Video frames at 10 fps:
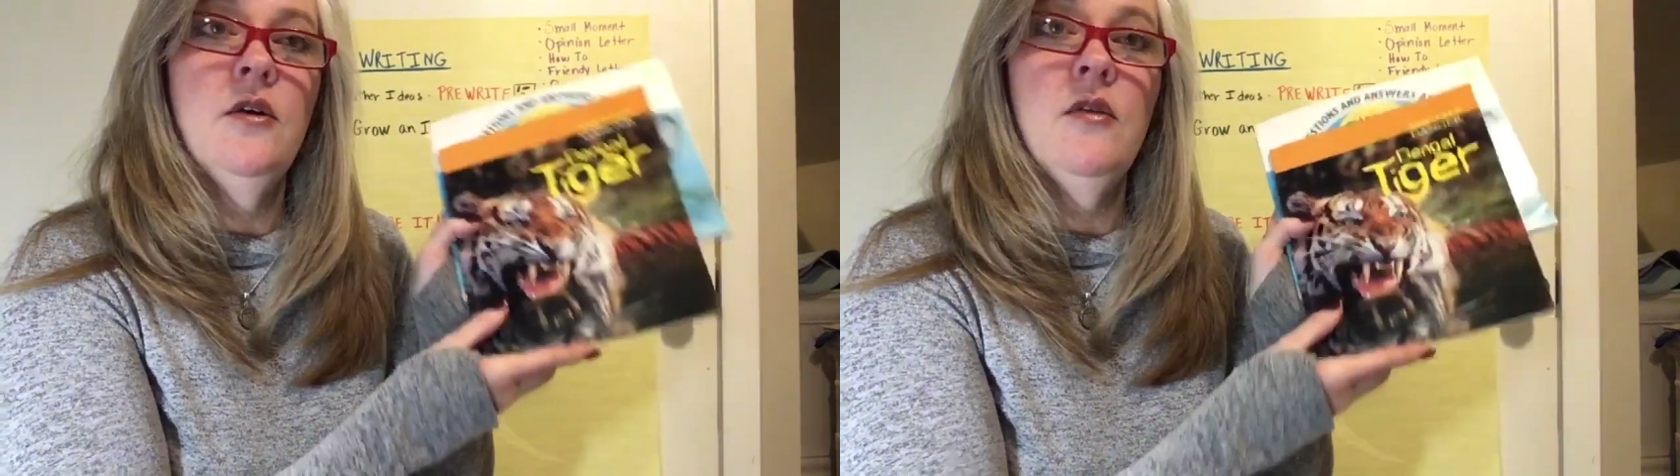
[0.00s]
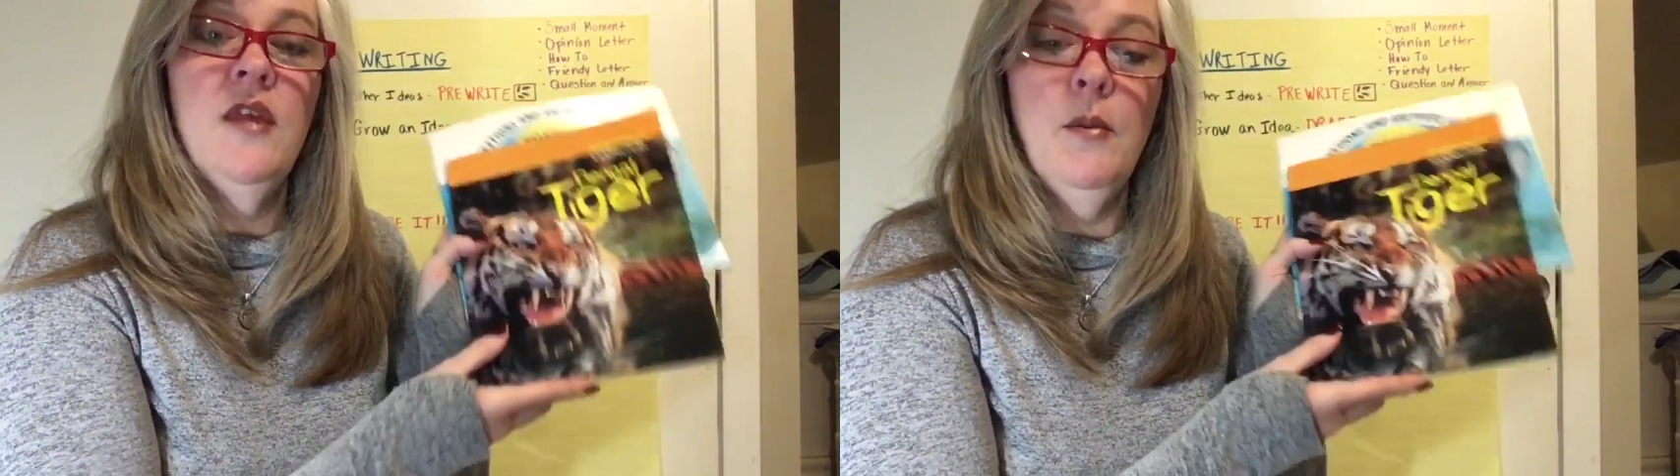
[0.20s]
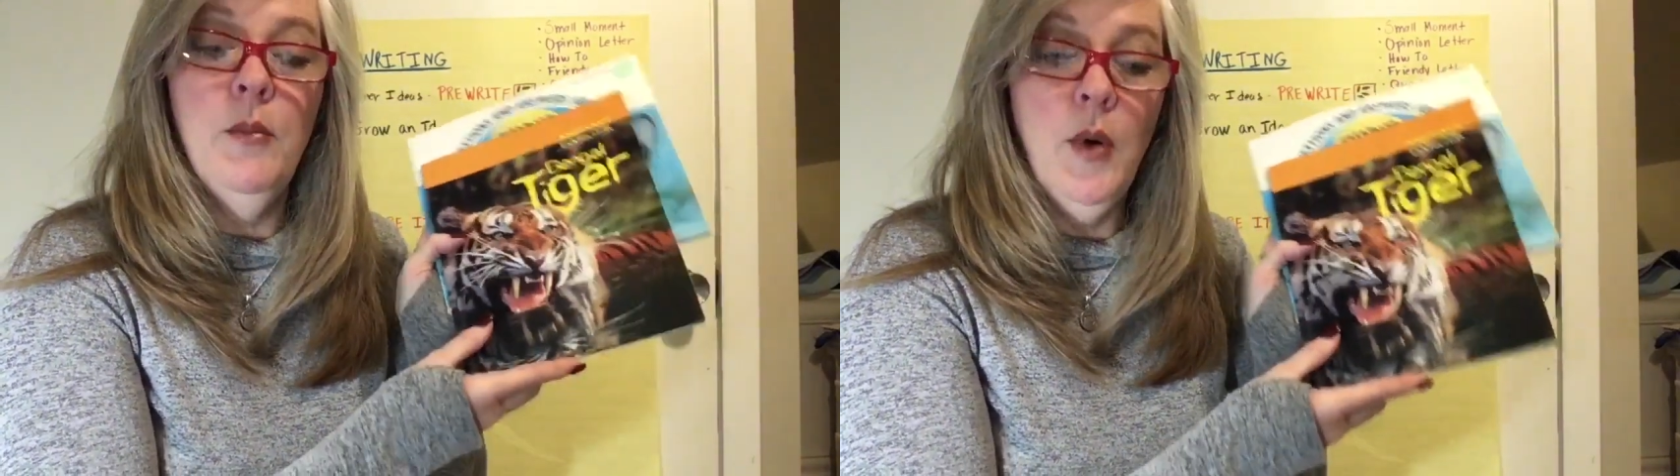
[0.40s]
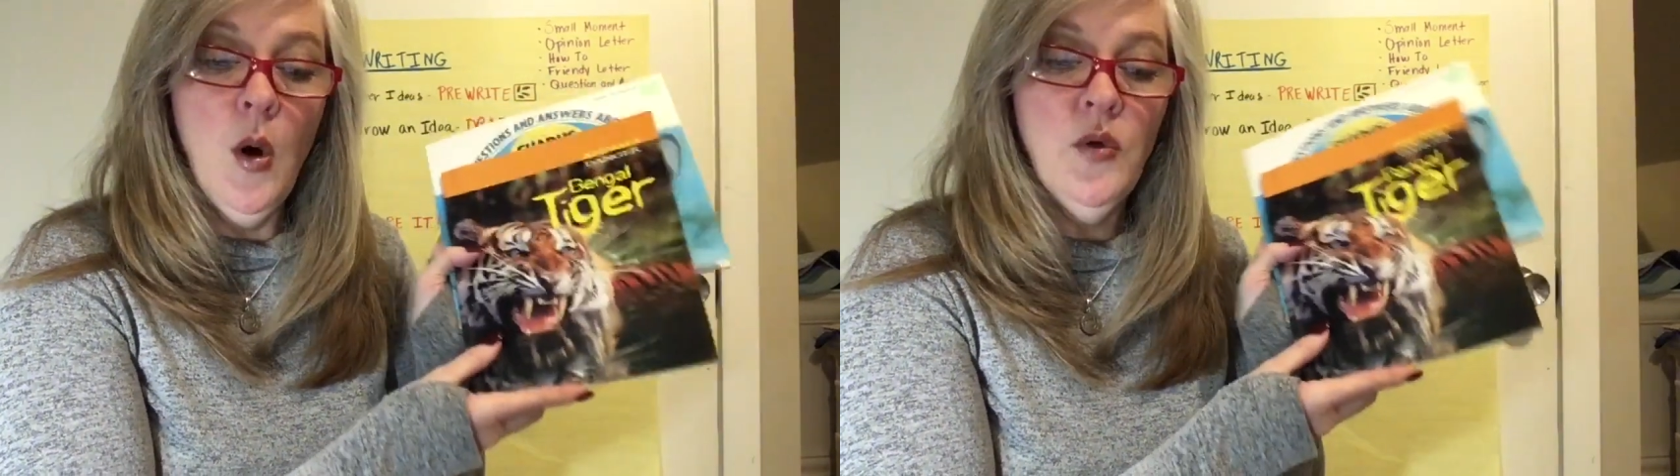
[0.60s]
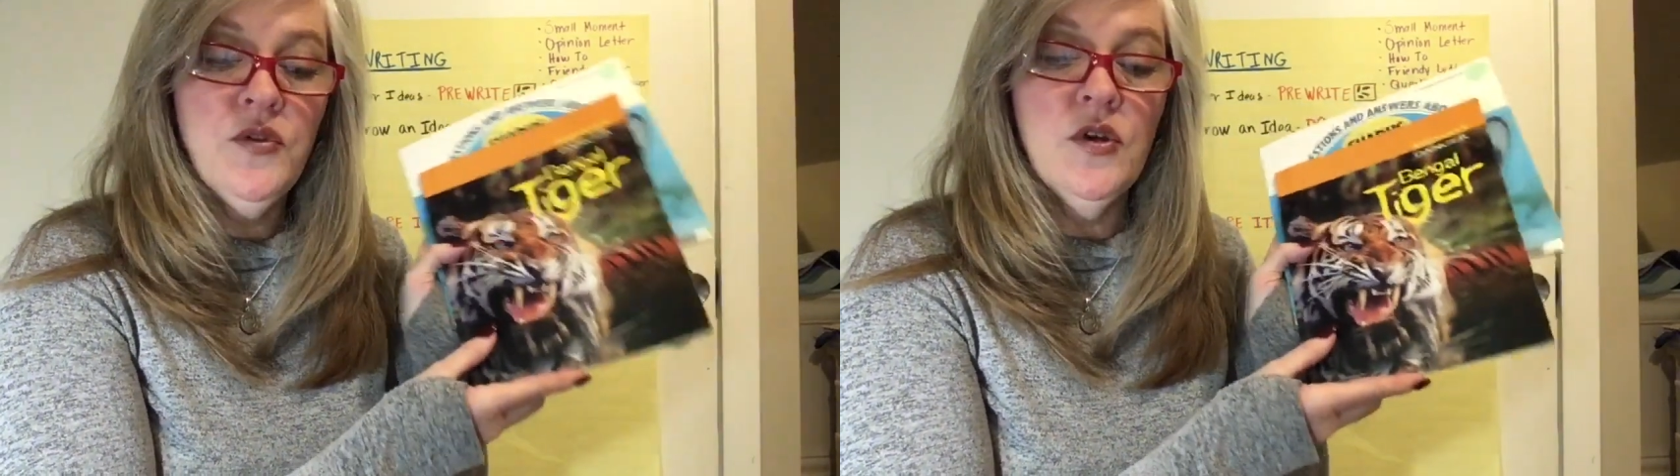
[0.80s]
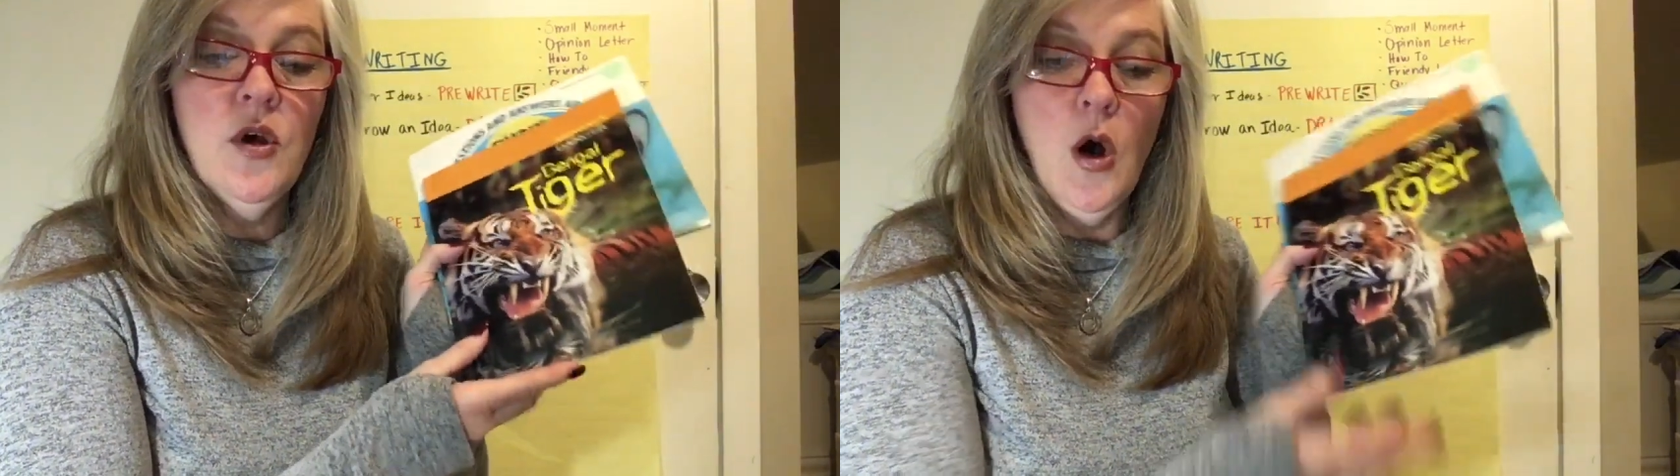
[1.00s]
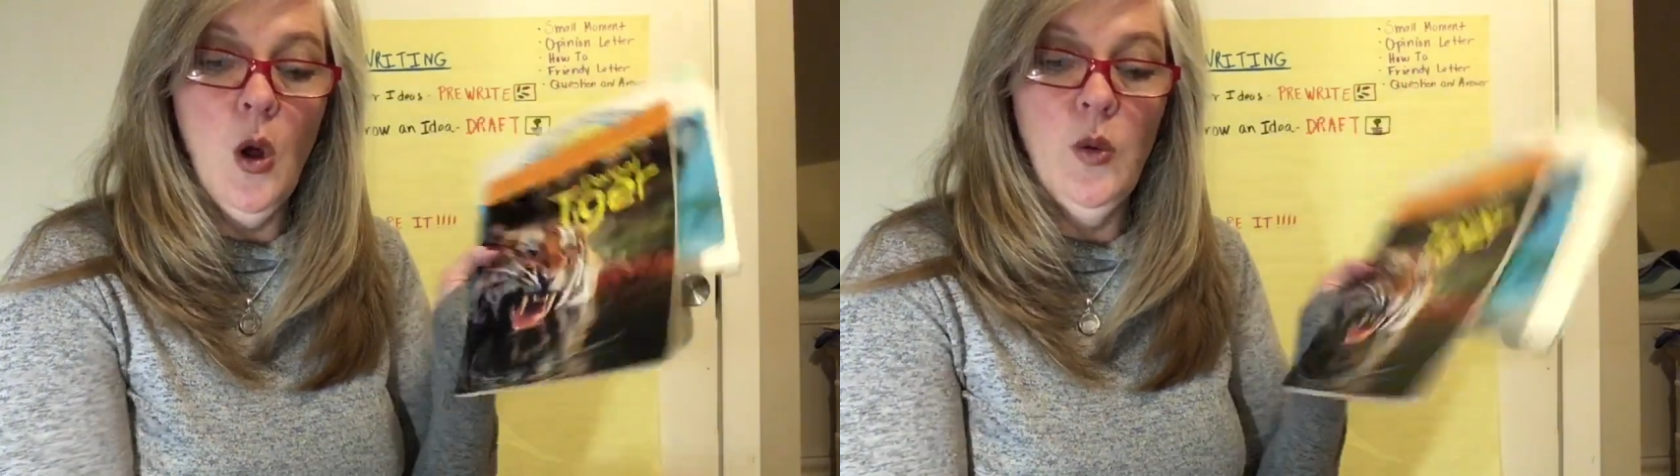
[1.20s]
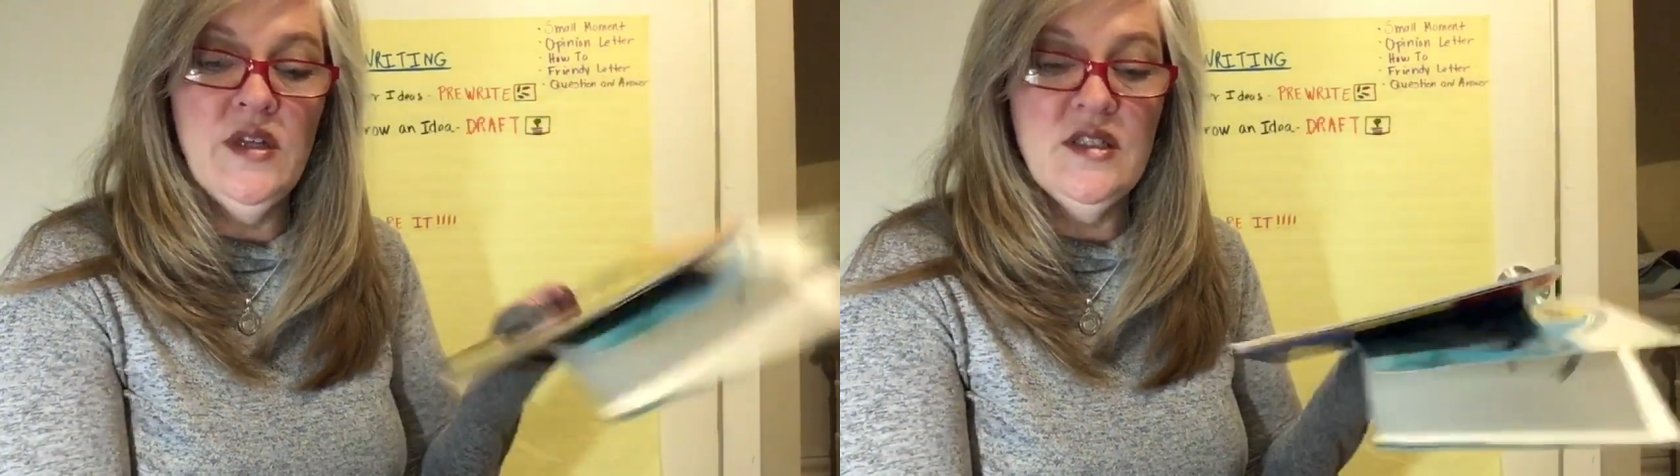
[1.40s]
they both always